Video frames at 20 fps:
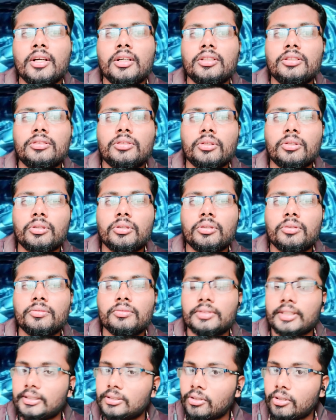So
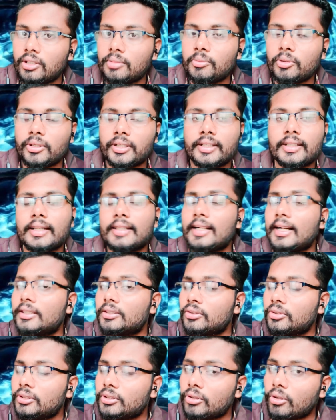that's all about it. And
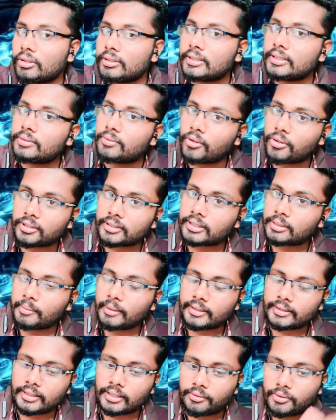also not just forensic medicine.